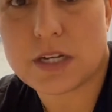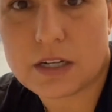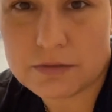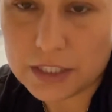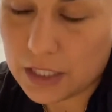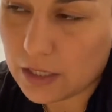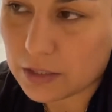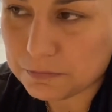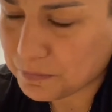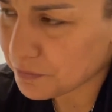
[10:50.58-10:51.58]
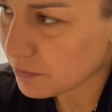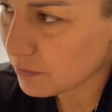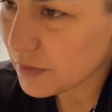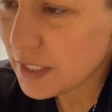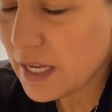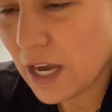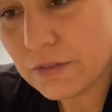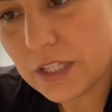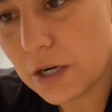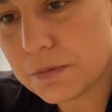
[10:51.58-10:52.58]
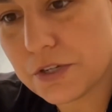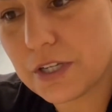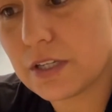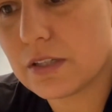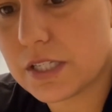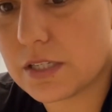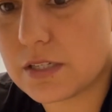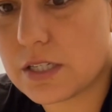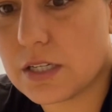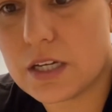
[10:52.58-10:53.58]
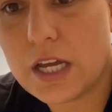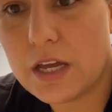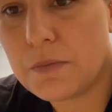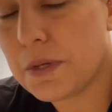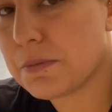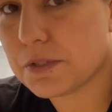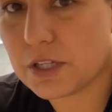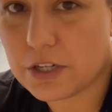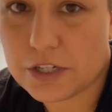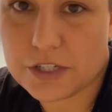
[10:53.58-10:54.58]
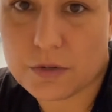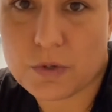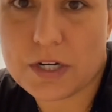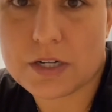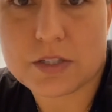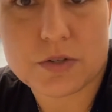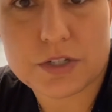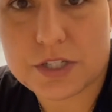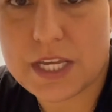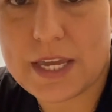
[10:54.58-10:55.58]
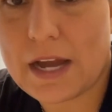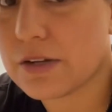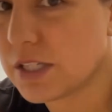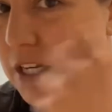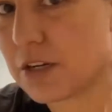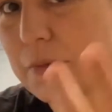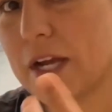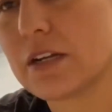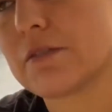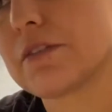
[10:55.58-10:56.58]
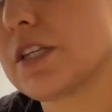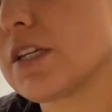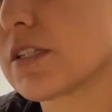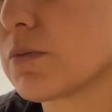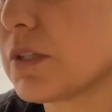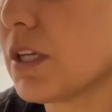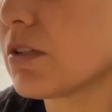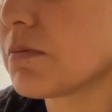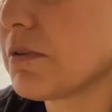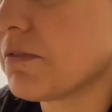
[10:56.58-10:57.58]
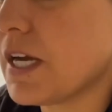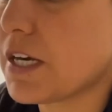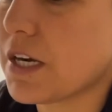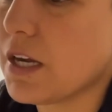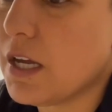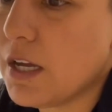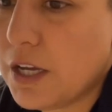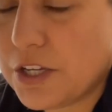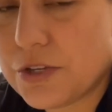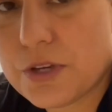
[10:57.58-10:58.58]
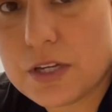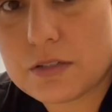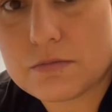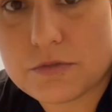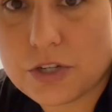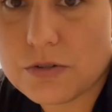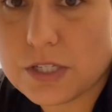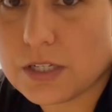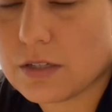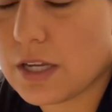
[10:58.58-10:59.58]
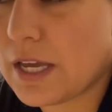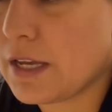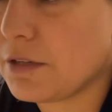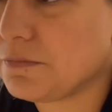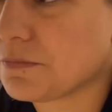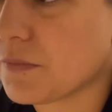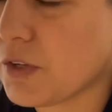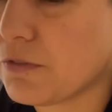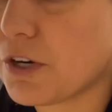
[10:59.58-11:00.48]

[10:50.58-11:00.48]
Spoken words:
everything, and having the opportunity to listen to people's encouraging words or just hang out and take your mind off of things. And with the Ultimate Fighter, you get chosen. And for